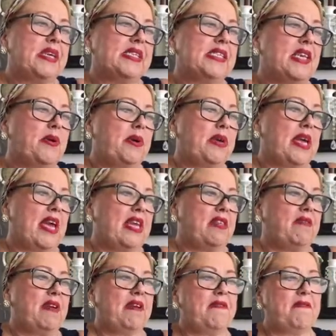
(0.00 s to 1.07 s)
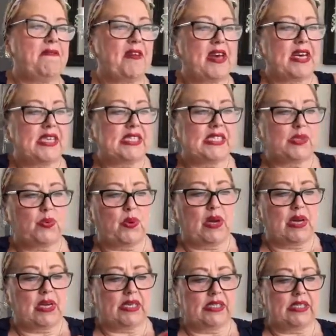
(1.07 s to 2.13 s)
So okay, the very first
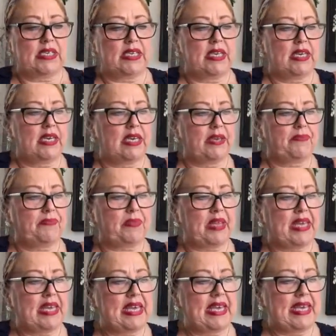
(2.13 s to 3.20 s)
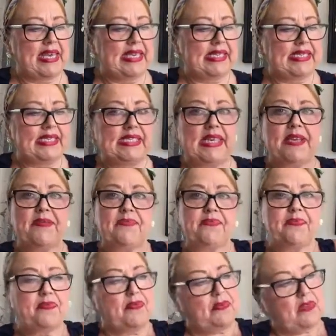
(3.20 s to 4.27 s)
one is
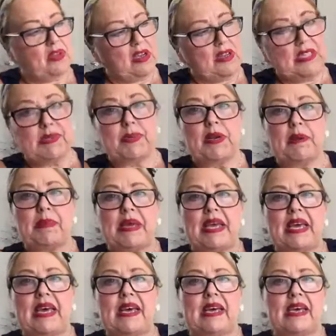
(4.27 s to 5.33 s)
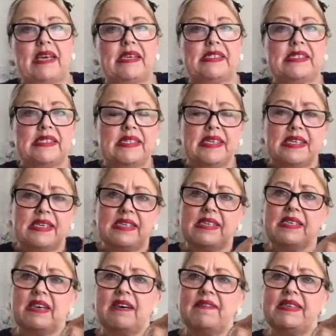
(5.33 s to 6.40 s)
this one up here.
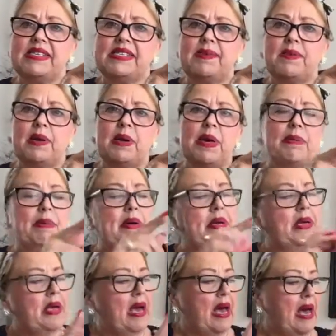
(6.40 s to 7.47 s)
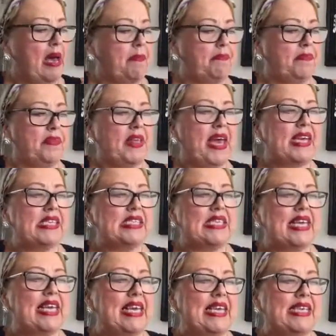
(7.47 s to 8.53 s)
Can't really see very well, but that
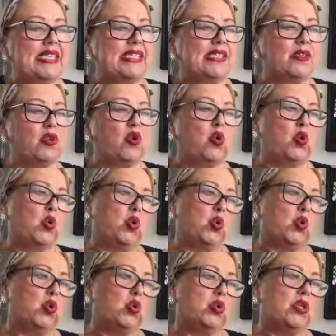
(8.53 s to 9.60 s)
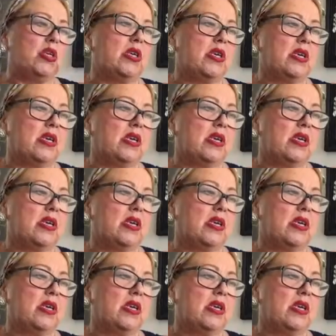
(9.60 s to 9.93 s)
is called,